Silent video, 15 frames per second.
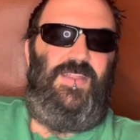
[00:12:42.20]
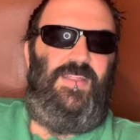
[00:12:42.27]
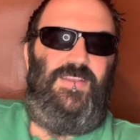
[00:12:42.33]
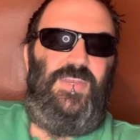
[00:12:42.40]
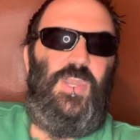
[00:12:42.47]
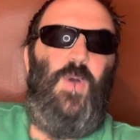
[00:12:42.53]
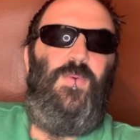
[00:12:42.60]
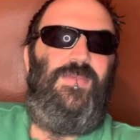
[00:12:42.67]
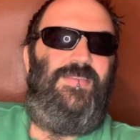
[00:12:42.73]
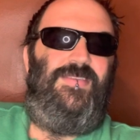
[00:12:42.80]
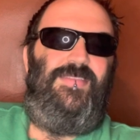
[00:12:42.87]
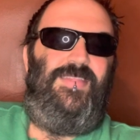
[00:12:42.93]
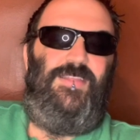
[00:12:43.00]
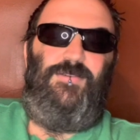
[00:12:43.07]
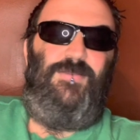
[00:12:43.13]
know
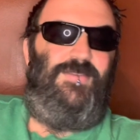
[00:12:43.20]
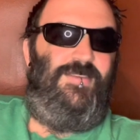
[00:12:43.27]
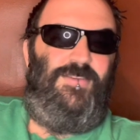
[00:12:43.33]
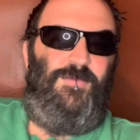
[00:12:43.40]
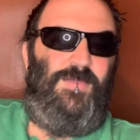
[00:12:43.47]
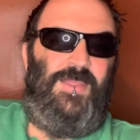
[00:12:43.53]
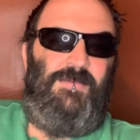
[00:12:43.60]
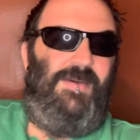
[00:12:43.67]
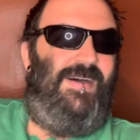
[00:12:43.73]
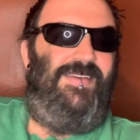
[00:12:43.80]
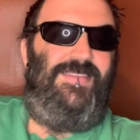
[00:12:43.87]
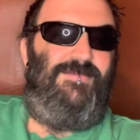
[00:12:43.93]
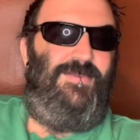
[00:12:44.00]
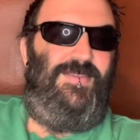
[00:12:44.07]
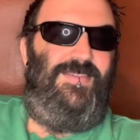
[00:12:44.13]
as little as humanly
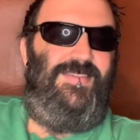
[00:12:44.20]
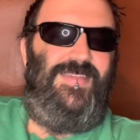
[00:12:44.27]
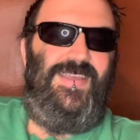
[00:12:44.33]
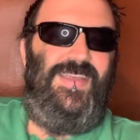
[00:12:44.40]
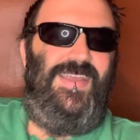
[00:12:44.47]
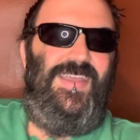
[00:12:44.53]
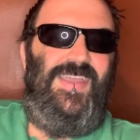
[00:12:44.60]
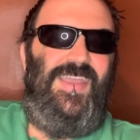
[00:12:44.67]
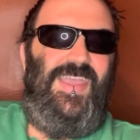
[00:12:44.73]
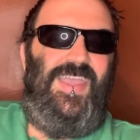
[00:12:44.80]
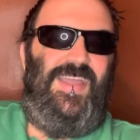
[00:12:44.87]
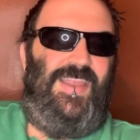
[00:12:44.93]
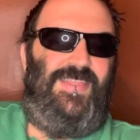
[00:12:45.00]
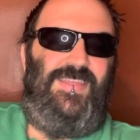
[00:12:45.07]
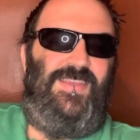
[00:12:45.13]
possible,
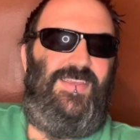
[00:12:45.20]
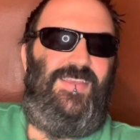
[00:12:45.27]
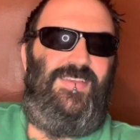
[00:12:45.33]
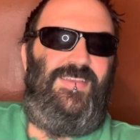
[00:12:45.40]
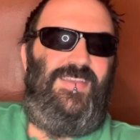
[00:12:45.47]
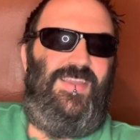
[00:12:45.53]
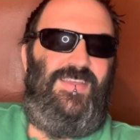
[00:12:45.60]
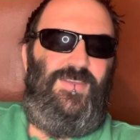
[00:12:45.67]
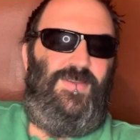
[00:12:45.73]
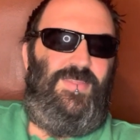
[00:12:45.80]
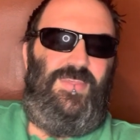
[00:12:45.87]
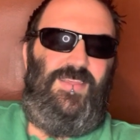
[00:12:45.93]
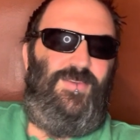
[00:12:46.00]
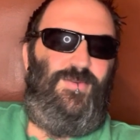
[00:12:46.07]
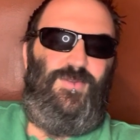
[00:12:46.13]
and I think
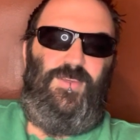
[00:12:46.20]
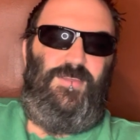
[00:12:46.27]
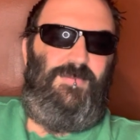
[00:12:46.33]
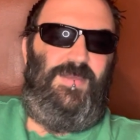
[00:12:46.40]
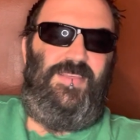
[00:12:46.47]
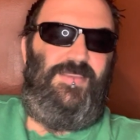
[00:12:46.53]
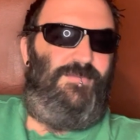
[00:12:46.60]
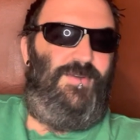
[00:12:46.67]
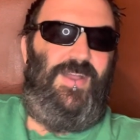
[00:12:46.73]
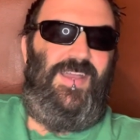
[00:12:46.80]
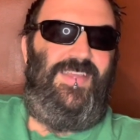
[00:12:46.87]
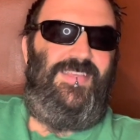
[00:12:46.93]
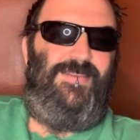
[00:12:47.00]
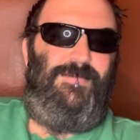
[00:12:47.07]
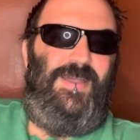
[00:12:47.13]
you'll just be
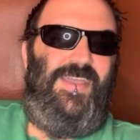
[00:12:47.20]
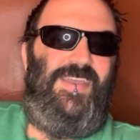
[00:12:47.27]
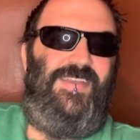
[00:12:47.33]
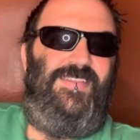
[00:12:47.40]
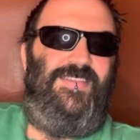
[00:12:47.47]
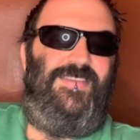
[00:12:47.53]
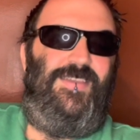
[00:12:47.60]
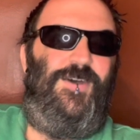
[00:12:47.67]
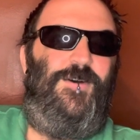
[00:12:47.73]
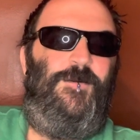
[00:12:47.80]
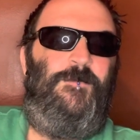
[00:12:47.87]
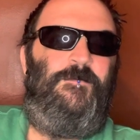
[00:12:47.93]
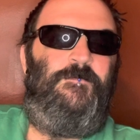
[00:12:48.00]
surprised by it. So,